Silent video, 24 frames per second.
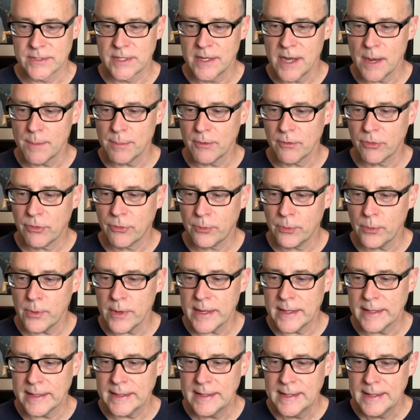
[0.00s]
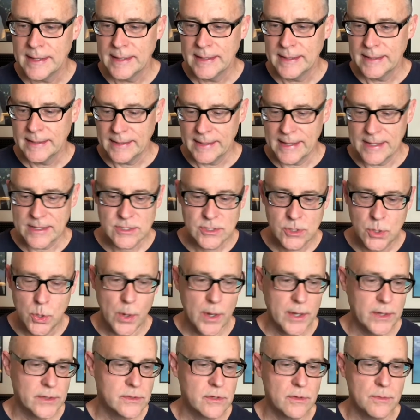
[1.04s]
The number 3 is
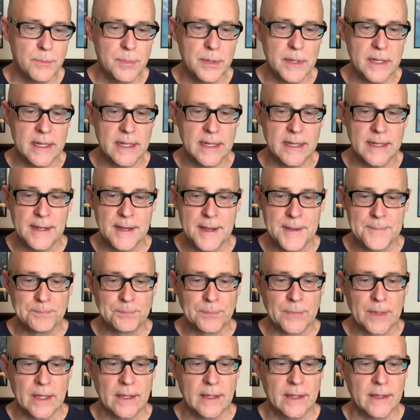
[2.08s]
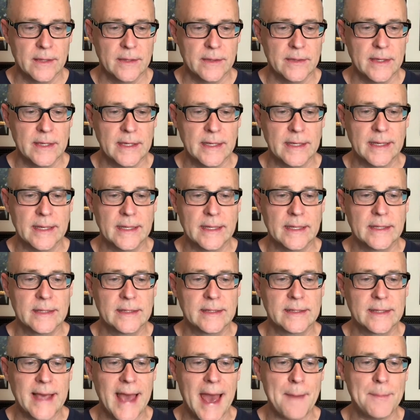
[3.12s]
going to be the
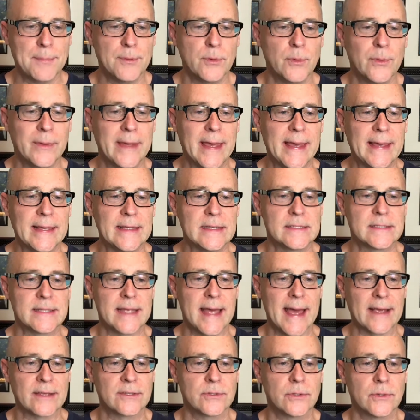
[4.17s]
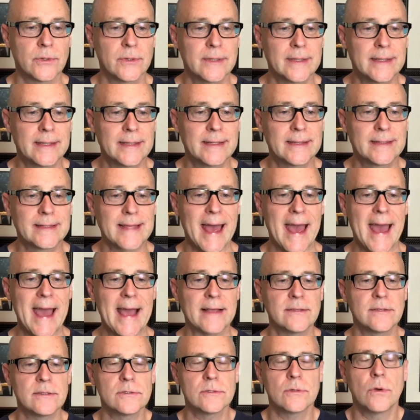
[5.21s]
capital gains tax. So
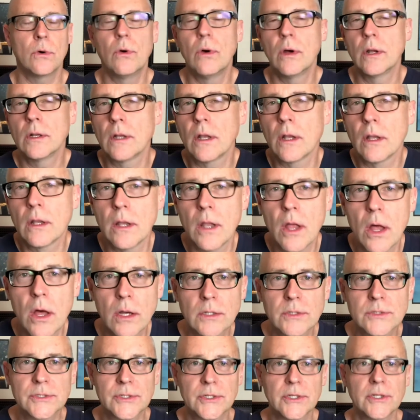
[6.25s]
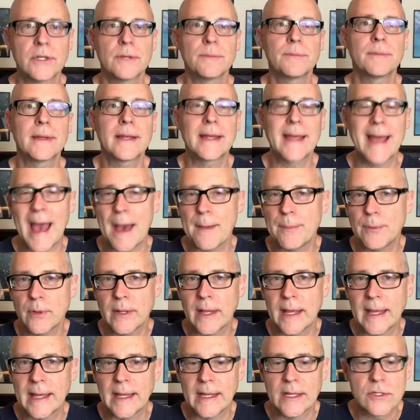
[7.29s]
taxes on long-term capital
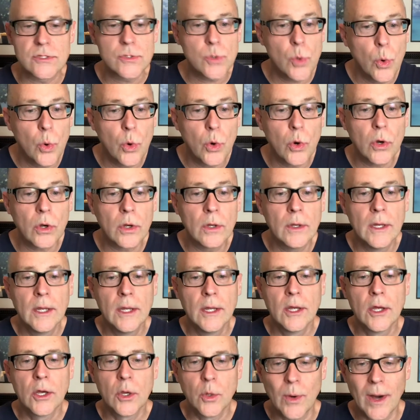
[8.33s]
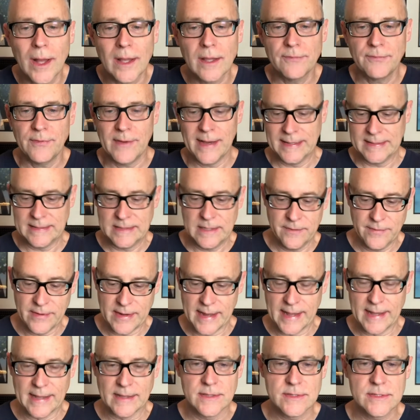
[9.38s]
gains or qualified
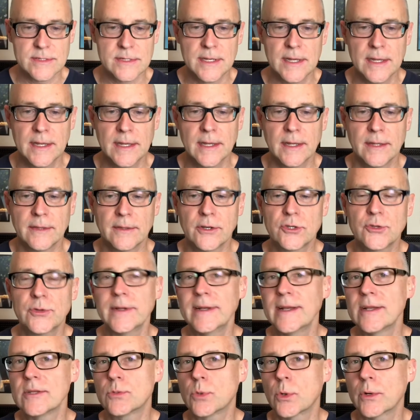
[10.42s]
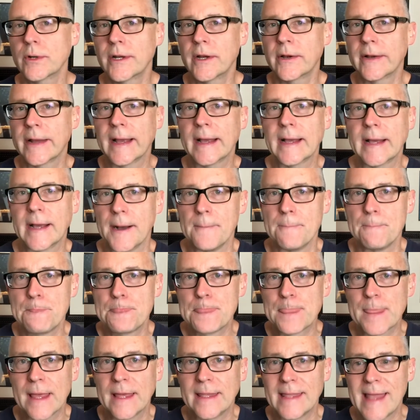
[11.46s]
dividends, they're treated as ordinary income,
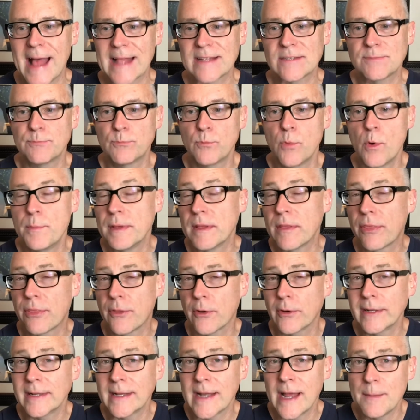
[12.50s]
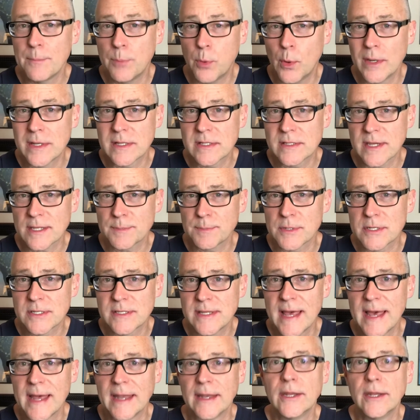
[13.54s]
and that would be 39.6%.